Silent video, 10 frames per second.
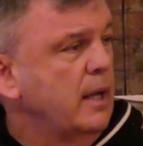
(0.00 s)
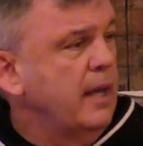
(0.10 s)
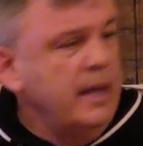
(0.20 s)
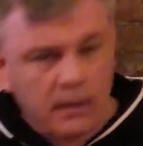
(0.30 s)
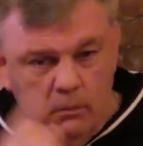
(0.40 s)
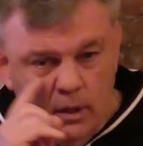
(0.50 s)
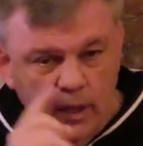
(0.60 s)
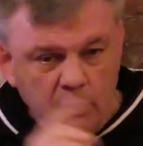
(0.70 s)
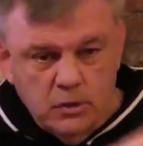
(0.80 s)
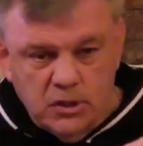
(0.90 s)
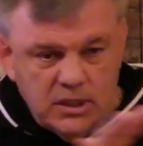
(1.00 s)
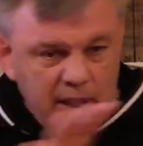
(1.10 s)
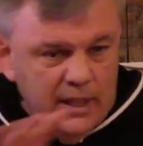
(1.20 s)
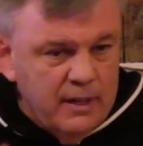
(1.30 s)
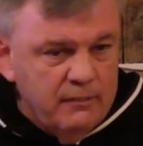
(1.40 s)
He, he, was, he was
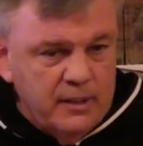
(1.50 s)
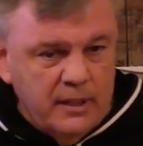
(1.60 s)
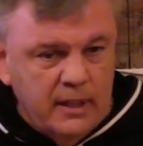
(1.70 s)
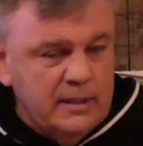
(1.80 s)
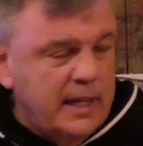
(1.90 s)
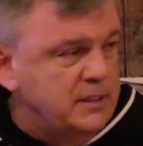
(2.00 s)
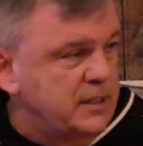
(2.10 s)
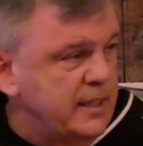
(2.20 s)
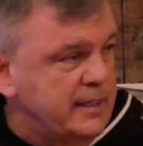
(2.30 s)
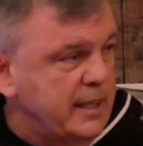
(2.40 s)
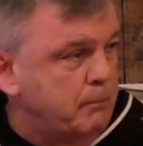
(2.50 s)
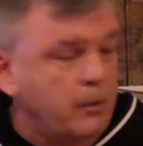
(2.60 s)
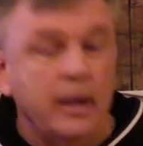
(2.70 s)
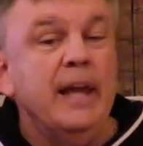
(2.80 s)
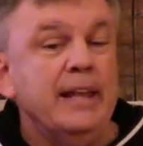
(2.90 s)
seeing everything, Tyson, at that
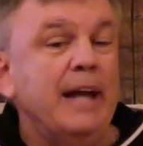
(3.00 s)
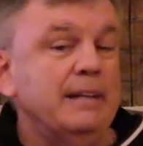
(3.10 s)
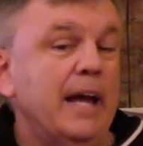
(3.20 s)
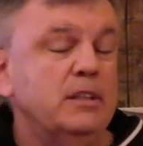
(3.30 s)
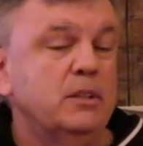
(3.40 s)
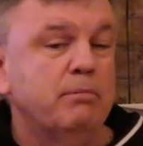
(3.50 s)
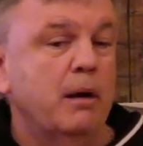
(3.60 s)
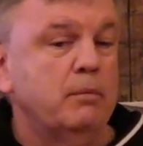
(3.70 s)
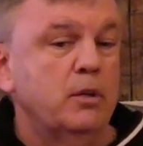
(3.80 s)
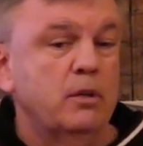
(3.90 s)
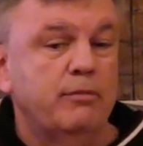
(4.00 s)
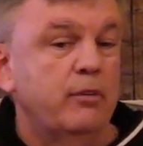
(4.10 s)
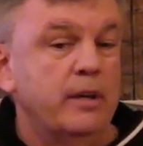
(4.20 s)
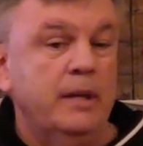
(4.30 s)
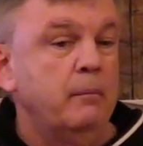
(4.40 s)
point. That Tyson probably could have
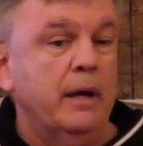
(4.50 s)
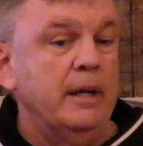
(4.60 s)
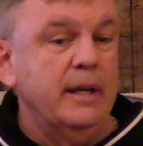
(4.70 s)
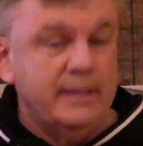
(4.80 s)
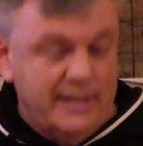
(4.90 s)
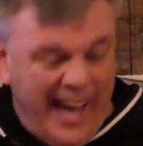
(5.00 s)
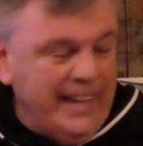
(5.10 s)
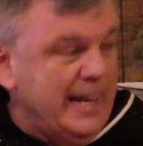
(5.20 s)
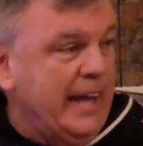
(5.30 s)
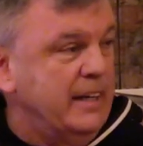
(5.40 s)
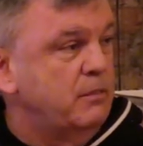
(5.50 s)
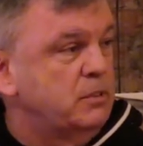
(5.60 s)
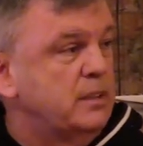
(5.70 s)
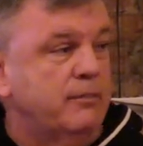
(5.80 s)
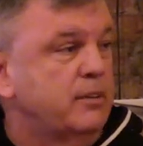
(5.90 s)
fought anybody at that night. He
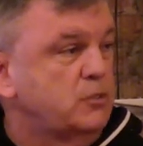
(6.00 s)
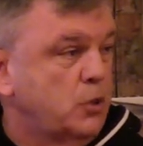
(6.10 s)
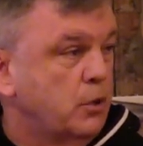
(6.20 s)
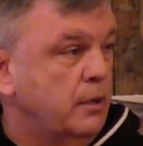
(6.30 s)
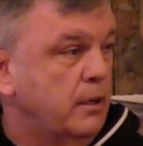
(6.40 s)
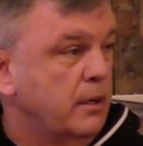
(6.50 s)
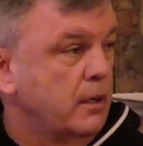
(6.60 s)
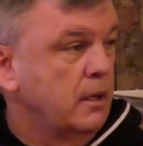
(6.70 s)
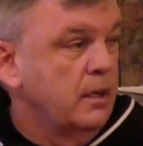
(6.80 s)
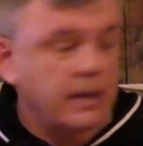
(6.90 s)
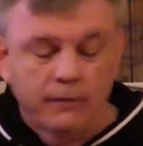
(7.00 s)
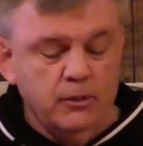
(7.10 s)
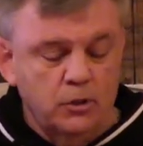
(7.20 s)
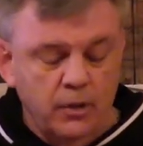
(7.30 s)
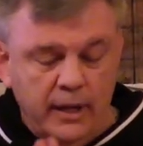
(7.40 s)
was never as good,
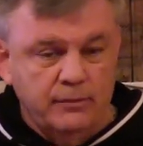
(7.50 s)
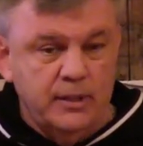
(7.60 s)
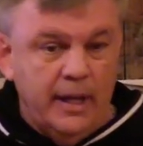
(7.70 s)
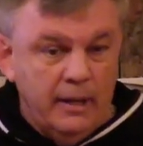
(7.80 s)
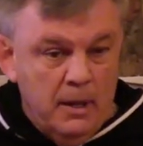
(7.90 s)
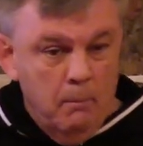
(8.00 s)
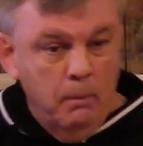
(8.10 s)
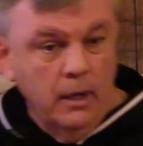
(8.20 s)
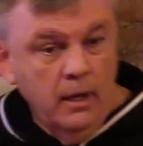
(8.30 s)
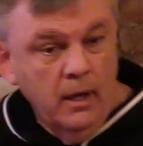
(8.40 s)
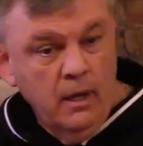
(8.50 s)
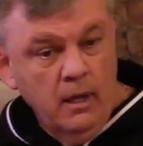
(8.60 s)
never as good after that. But